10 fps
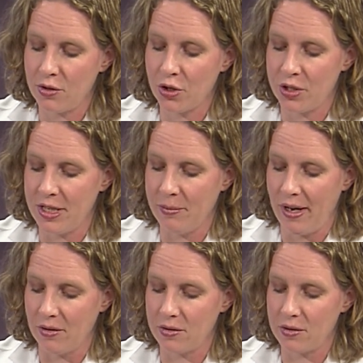13
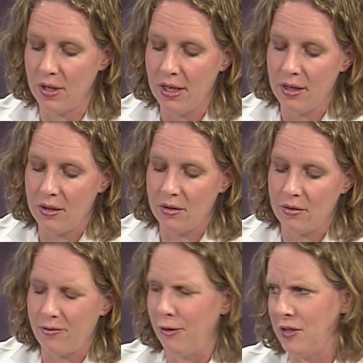pounds,
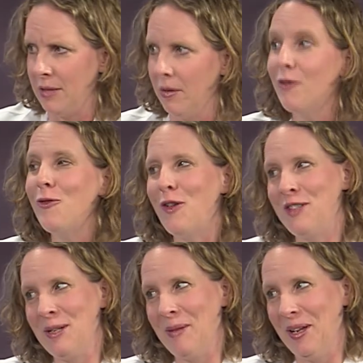15
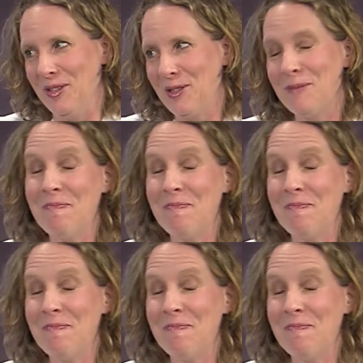pounds.